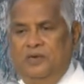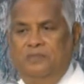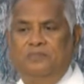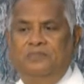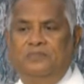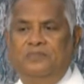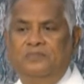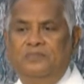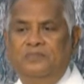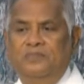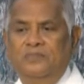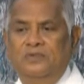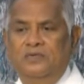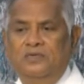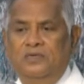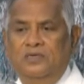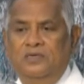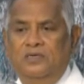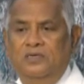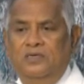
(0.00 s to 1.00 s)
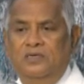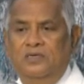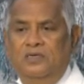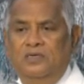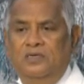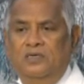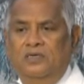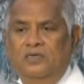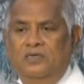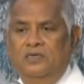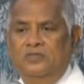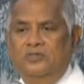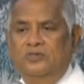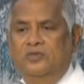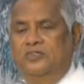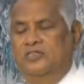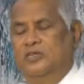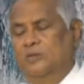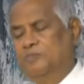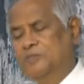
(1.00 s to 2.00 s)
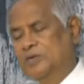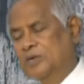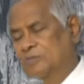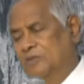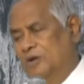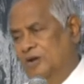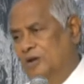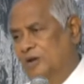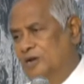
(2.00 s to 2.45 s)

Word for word: him. So September